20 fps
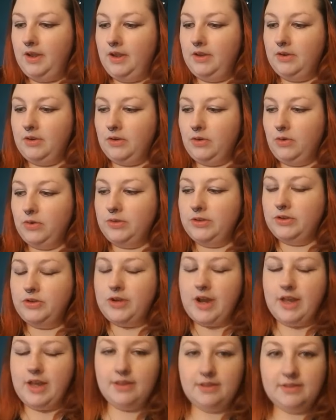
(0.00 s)
you're going to try
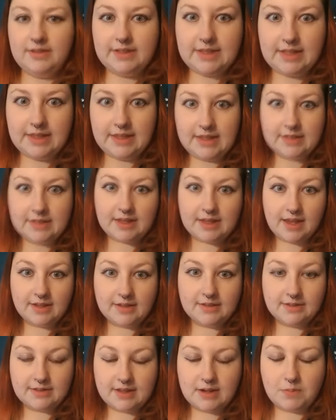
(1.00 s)
and see these
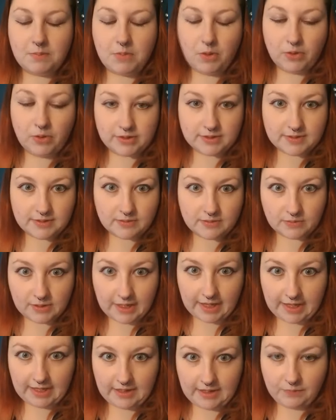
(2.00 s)
lessons in a positive
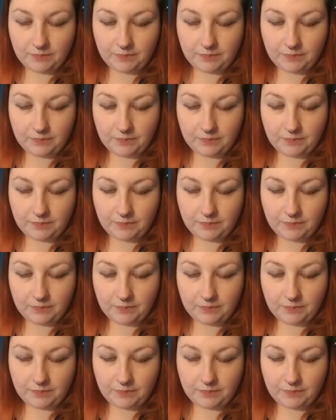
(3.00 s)
light.